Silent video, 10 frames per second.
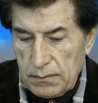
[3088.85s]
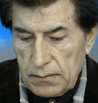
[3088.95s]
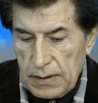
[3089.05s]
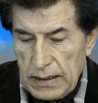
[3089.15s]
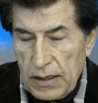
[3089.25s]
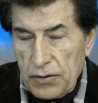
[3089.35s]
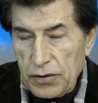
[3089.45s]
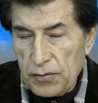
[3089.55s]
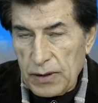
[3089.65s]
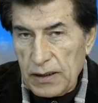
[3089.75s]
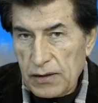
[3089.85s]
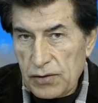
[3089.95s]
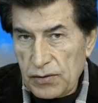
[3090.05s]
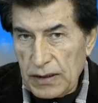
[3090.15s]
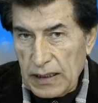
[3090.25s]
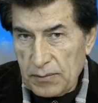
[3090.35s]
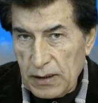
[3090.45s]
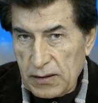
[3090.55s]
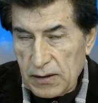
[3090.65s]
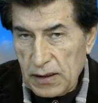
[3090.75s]
in our human history had been
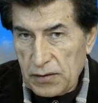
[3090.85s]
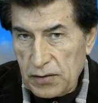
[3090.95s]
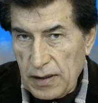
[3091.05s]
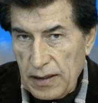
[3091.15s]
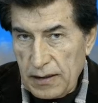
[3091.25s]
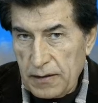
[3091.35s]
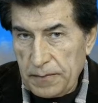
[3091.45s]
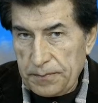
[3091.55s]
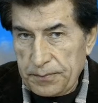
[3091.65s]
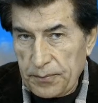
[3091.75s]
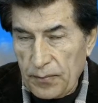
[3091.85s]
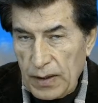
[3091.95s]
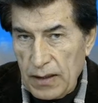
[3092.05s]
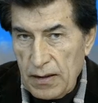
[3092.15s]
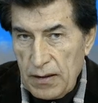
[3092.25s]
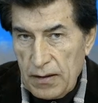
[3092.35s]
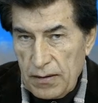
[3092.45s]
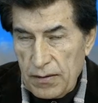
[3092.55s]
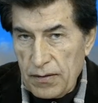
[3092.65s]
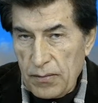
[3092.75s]
such that
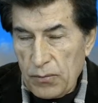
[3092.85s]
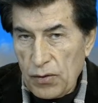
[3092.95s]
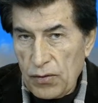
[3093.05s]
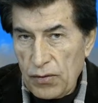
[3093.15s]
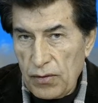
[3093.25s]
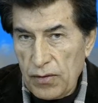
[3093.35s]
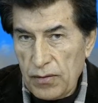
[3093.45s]
the more